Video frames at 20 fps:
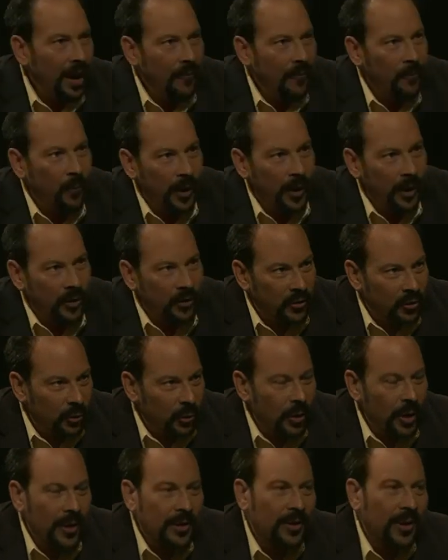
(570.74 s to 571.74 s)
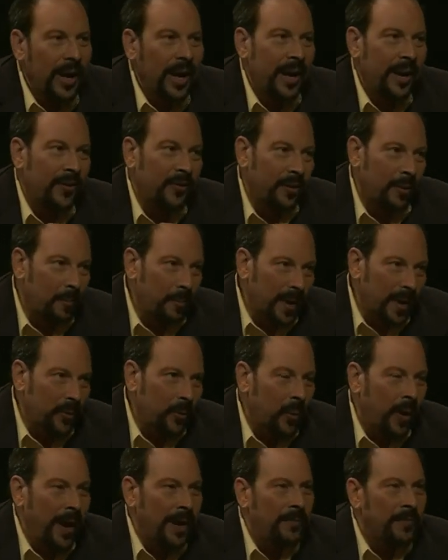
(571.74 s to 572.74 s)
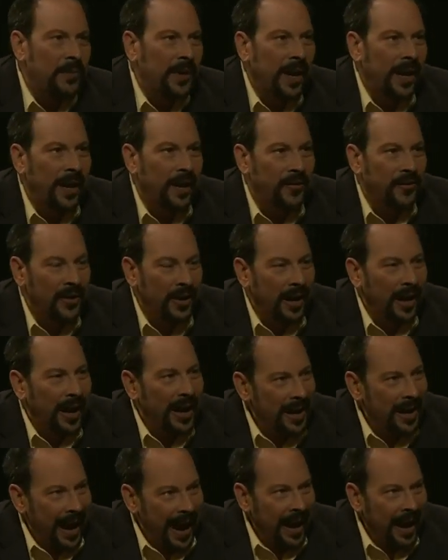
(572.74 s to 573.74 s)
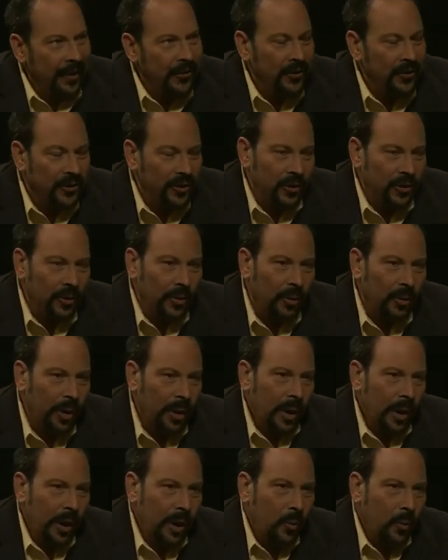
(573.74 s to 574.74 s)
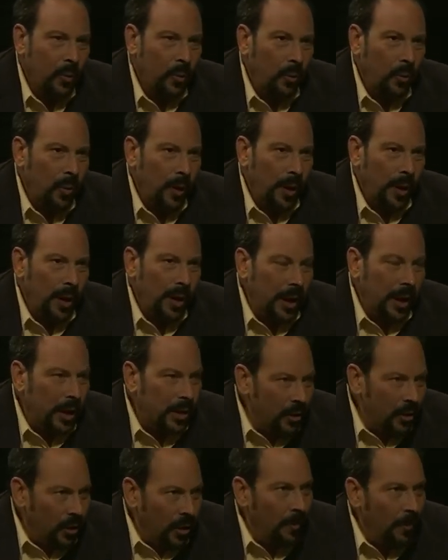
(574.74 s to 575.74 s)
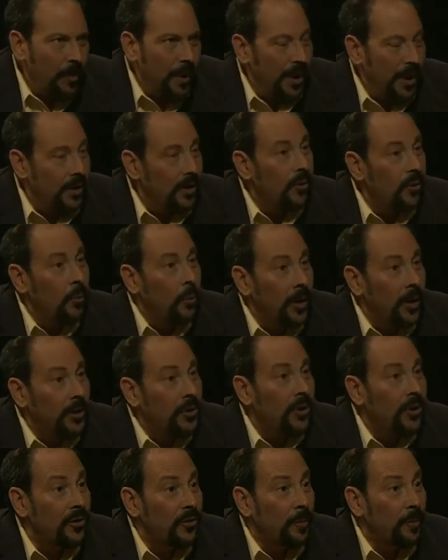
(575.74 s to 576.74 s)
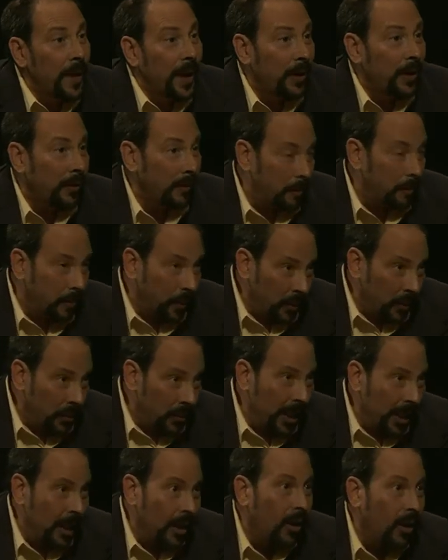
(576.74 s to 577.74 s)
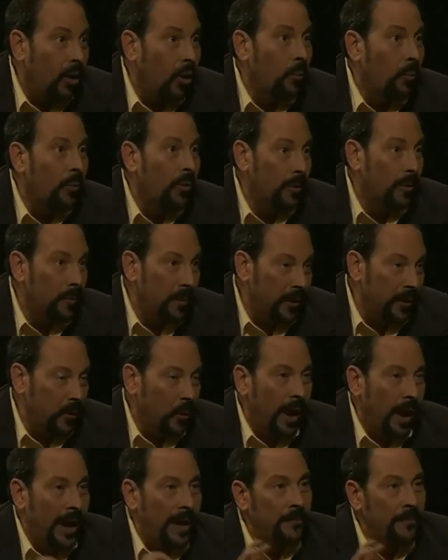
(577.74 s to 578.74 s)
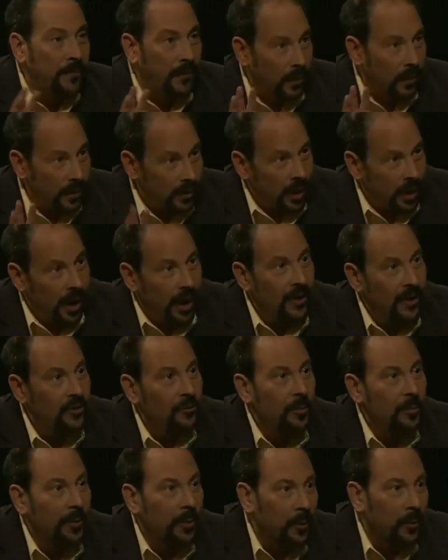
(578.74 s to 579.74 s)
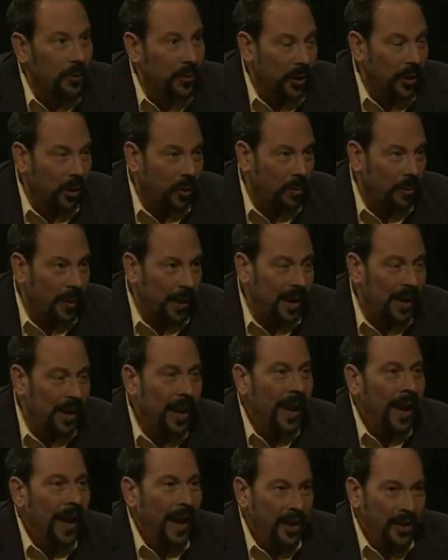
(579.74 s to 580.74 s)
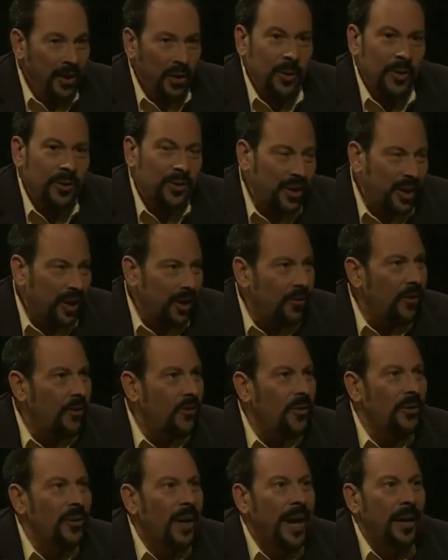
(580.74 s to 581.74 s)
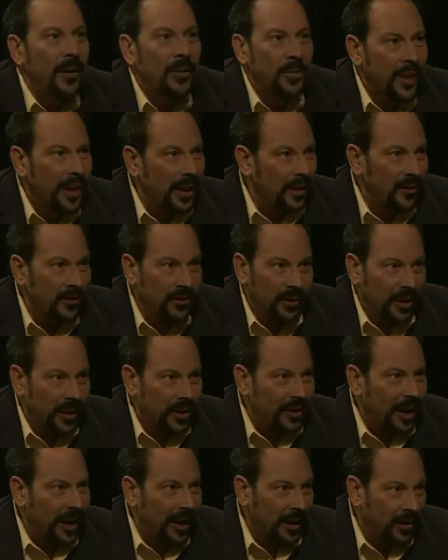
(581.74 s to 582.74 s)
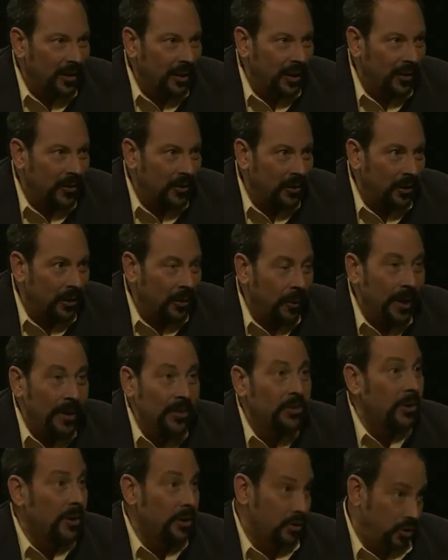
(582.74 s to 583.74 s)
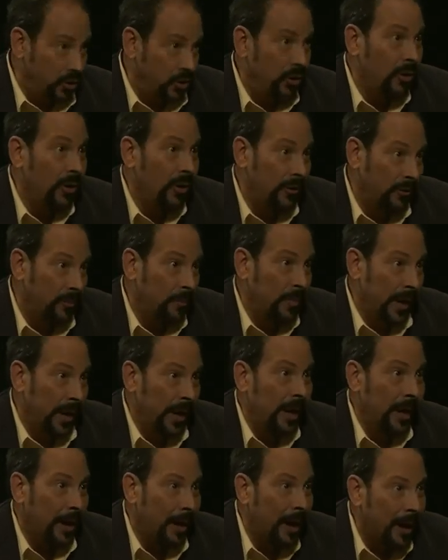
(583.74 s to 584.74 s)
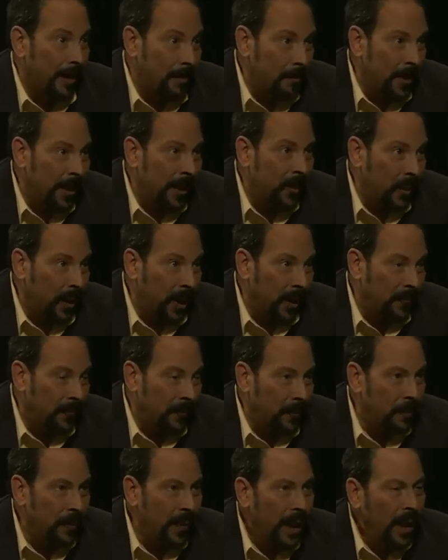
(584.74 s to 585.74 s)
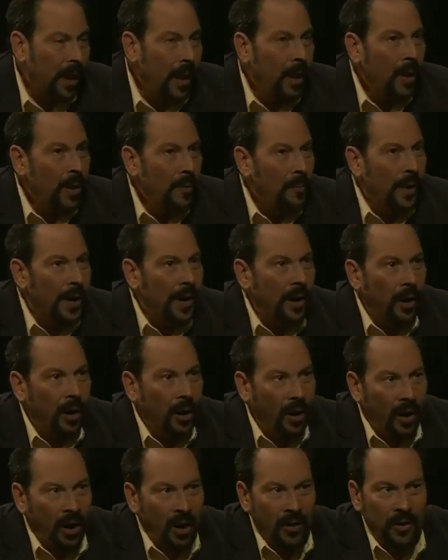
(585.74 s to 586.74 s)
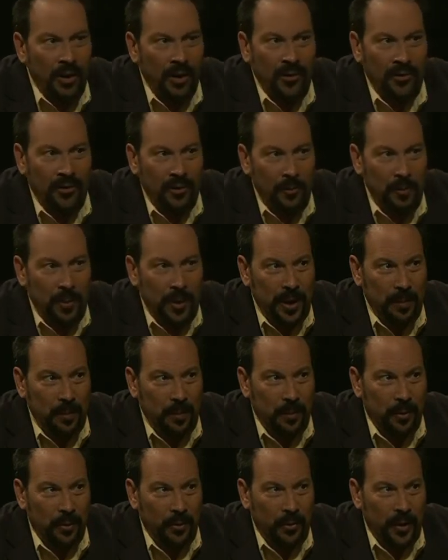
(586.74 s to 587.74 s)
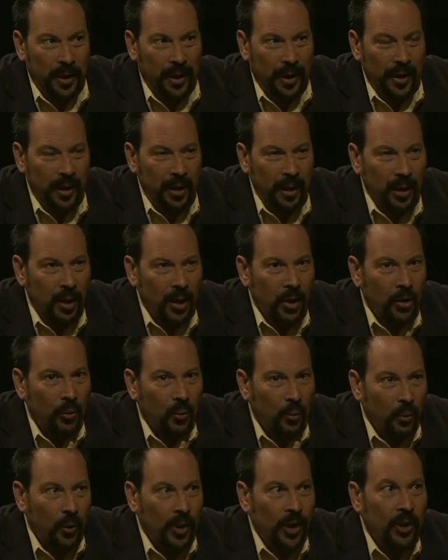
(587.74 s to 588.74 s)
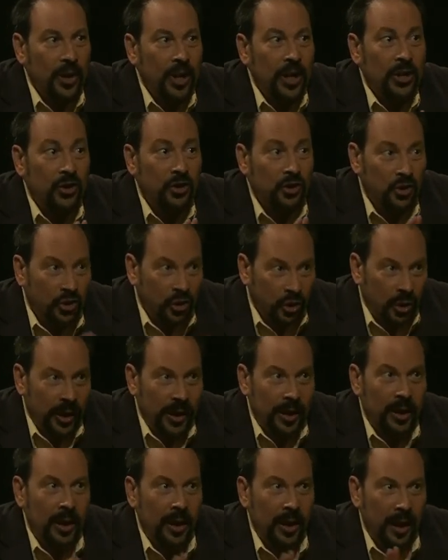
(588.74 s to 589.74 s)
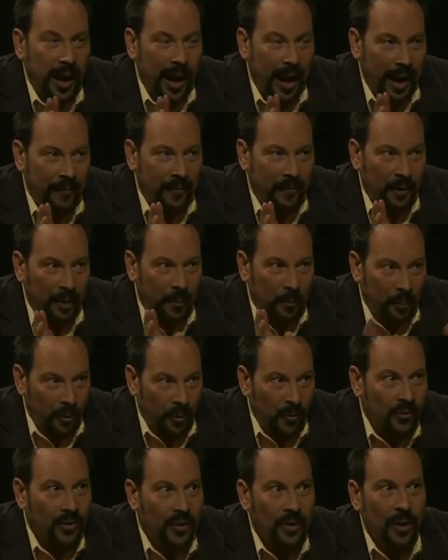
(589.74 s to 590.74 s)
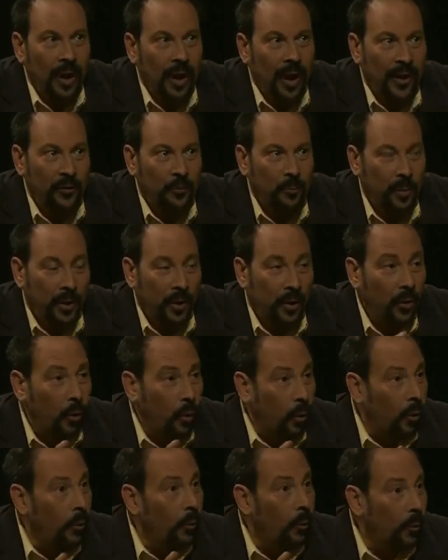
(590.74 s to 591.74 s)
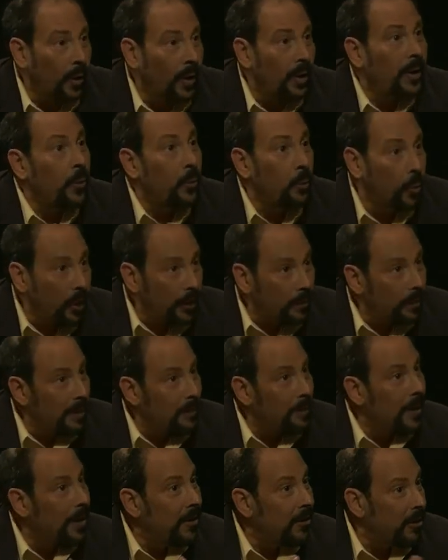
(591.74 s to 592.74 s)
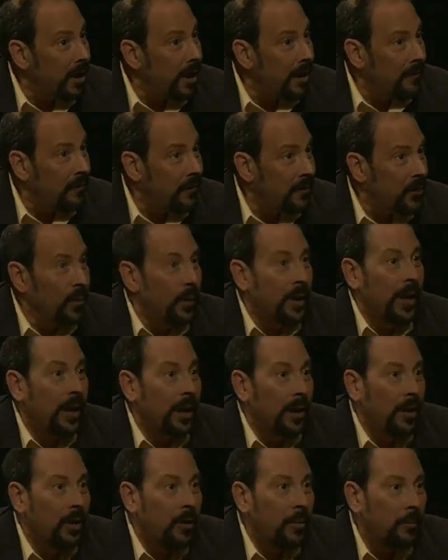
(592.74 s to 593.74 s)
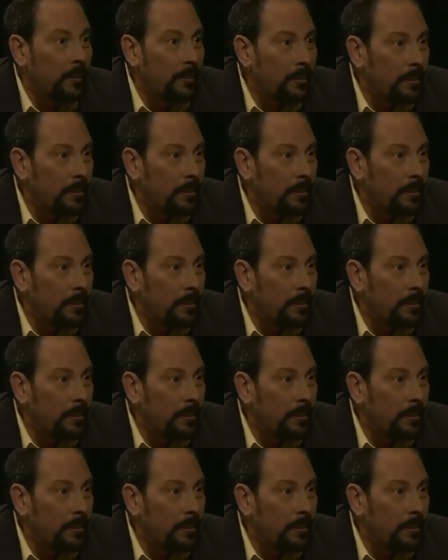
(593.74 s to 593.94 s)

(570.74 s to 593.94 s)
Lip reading: of what a doula does, a midwife does, and I'd asked you, in your opinion, which is better, birthing at home with a midwife or in the hospital with an OB? And you had shared there's a lot of things to take into consideration, insurance being a big one of them. But are there some people that really should have their births in the hospital or really would be better off doing it at home?